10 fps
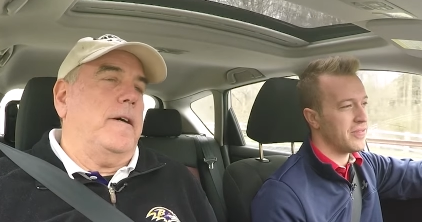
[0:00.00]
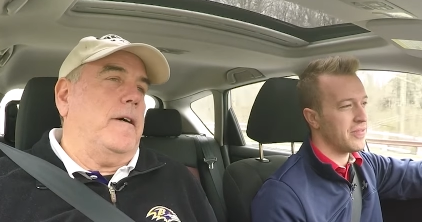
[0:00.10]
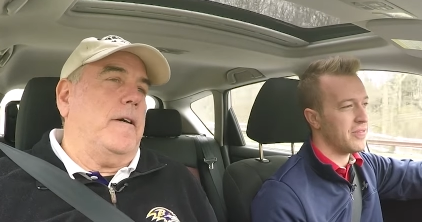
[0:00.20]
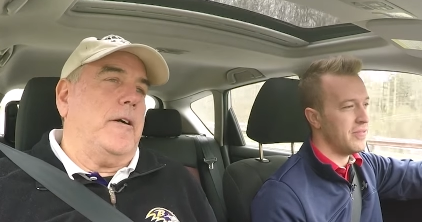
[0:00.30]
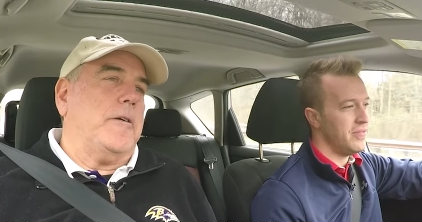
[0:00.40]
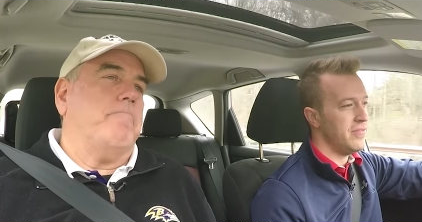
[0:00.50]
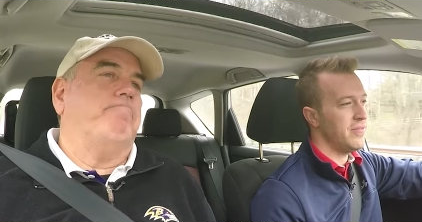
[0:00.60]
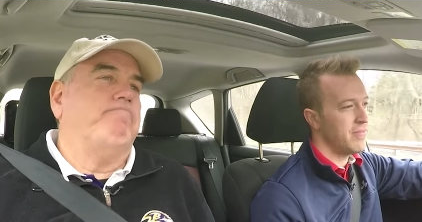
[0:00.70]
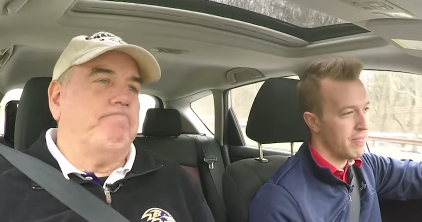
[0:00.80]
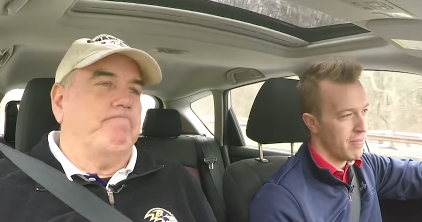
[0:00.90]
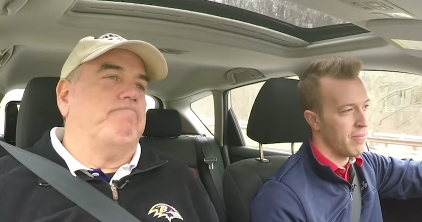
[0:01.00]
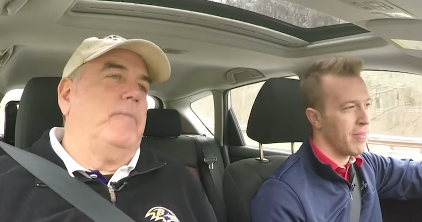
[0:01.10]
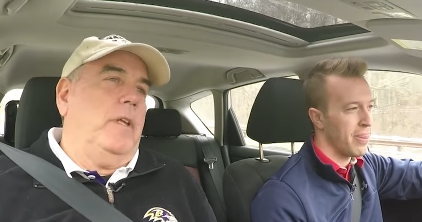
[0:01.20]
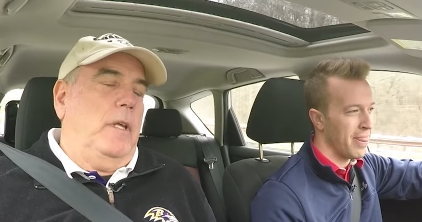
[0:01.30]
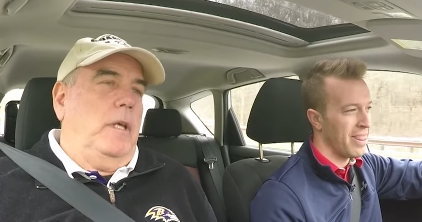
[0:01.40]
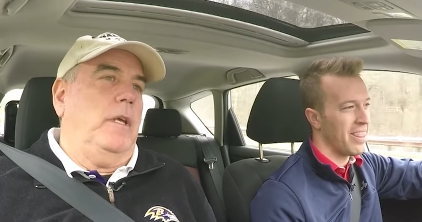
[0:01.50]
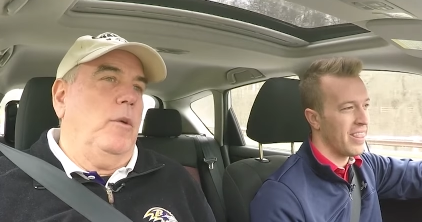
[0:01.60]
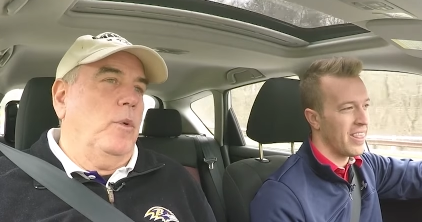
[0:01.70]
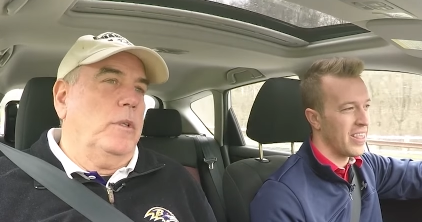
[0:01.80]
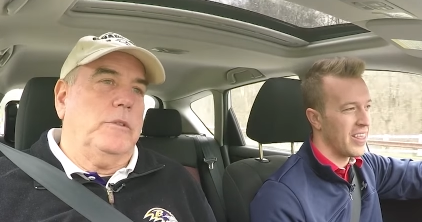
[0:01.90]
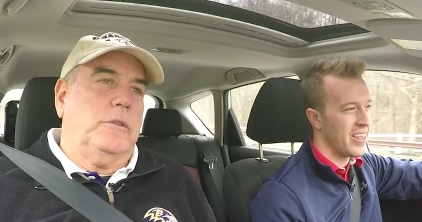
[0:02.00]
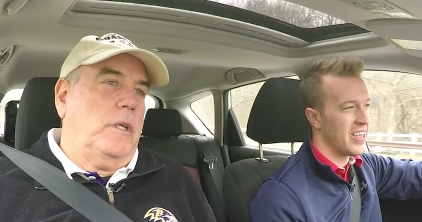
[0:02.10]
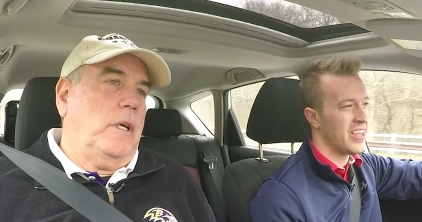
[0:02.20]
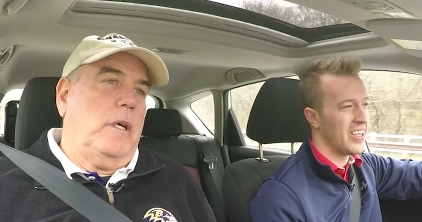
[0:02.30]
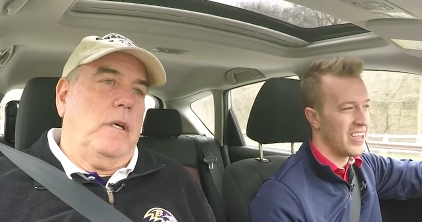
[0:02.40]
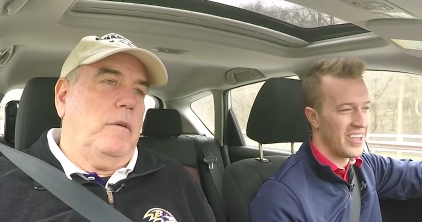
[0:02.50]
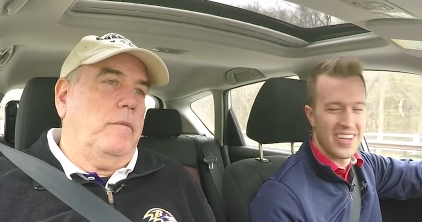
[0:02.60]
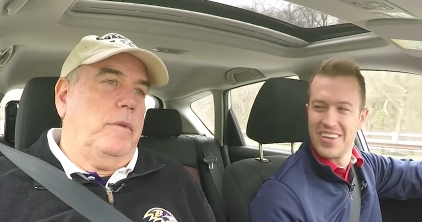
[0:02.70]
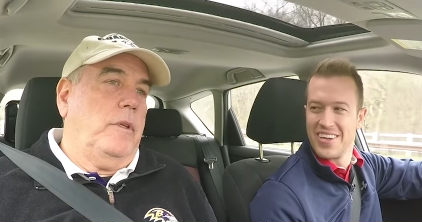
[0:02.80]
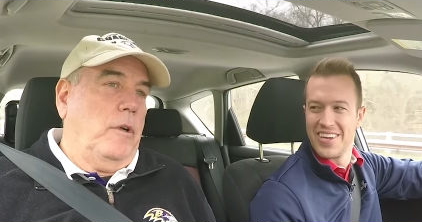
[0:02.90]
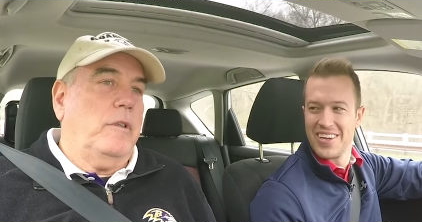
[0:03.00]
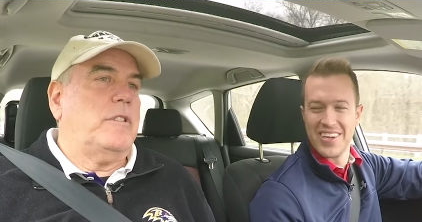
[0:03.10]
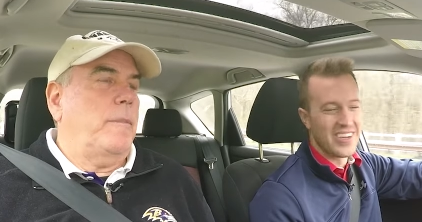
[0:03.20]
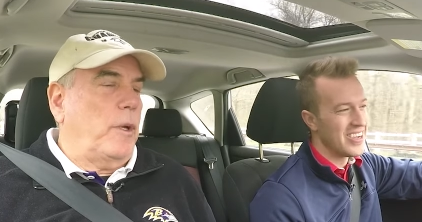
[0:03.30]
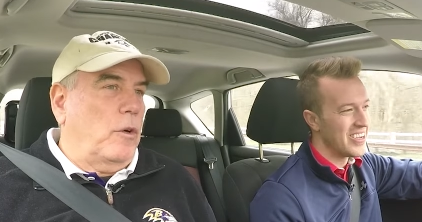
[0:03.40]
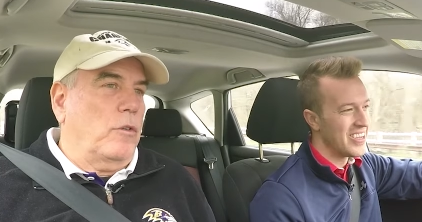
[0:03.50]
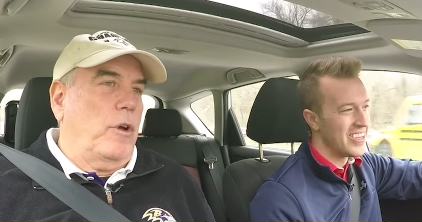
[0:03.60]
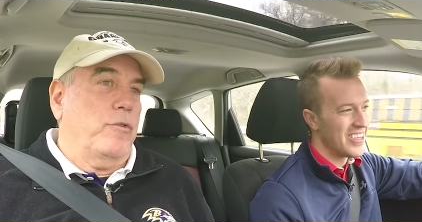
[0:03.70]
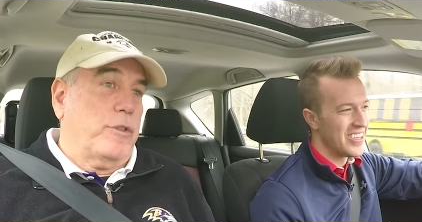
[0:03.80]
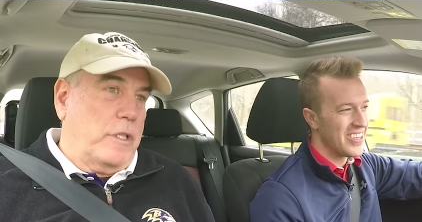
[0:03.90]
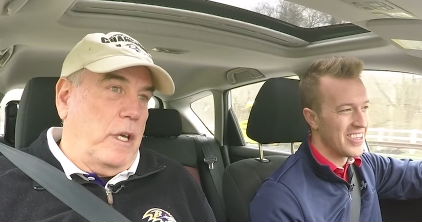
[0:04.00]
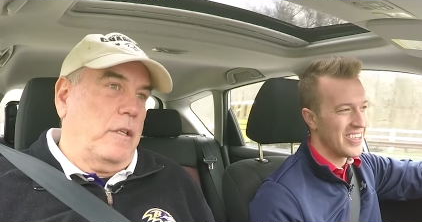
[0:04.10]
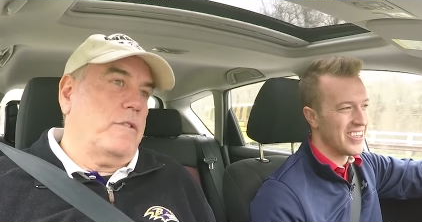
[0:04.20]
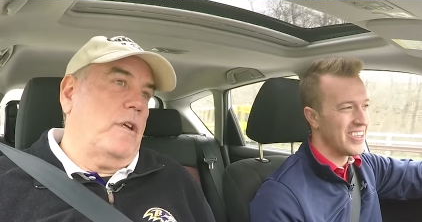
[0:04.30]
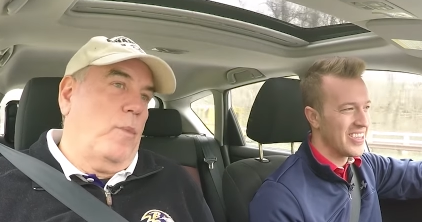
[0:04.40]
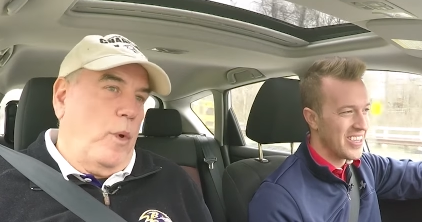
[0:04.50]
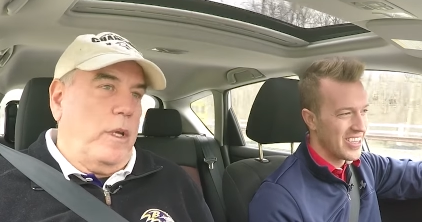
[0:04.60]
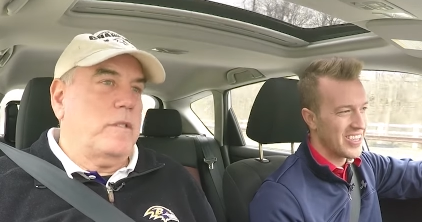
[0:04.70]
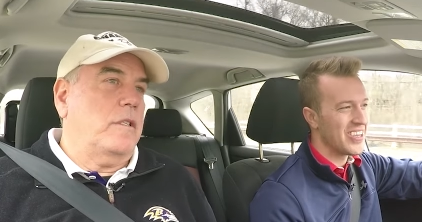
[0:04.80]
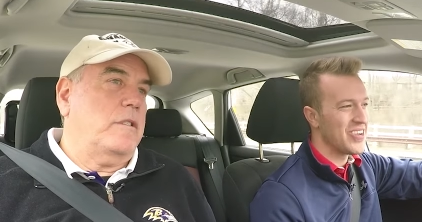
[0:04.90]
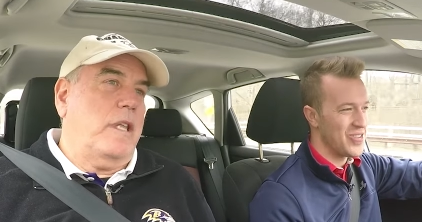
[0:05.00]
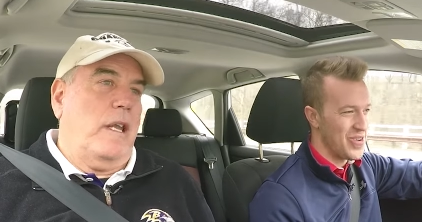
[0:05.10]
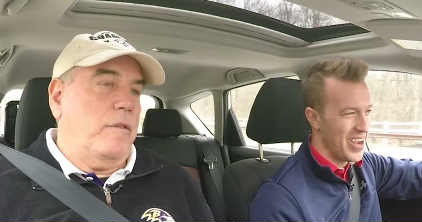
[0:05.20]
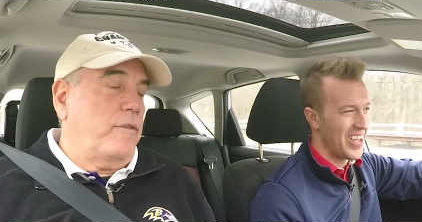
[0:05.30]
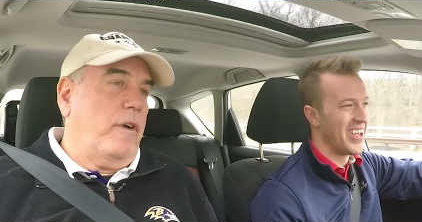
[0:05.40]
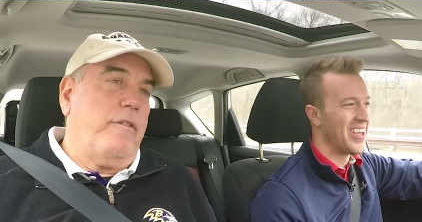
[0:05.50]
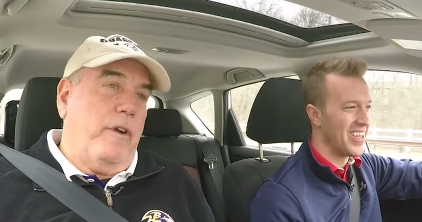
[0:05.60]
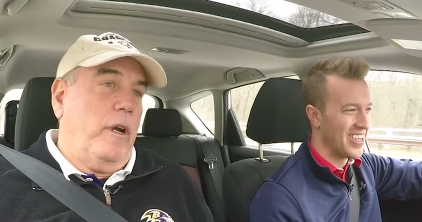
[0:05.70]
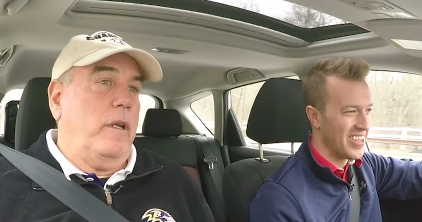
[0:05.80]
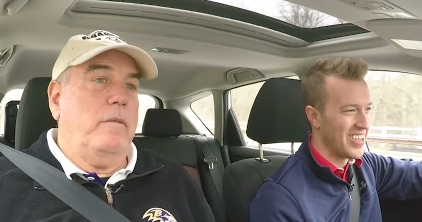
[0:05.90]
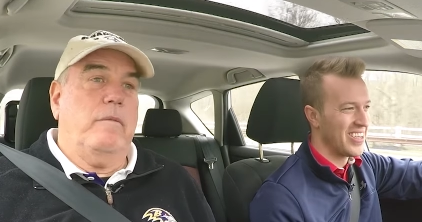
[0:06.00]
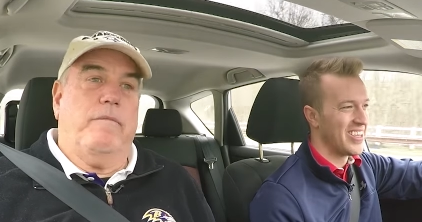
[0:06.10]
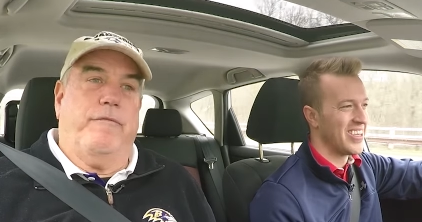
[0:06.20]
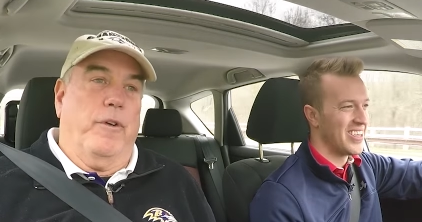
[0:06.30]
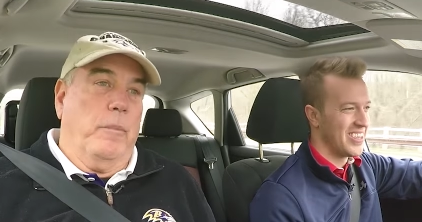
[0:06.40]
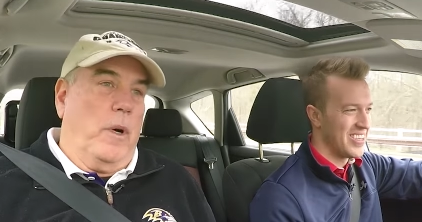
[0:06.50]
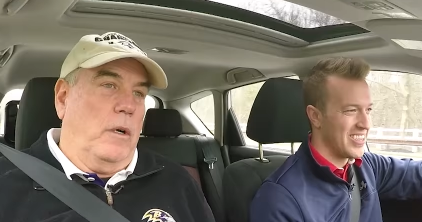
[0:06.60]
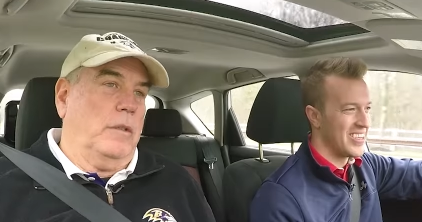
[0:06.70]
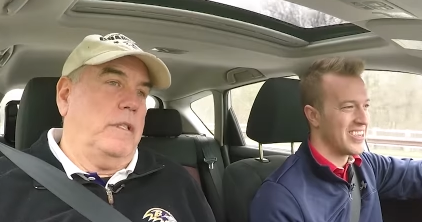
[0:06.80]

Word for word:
Speaker 1: Um, he was, uh, you know, a typical coach's kid in some ways, is that he's very, very football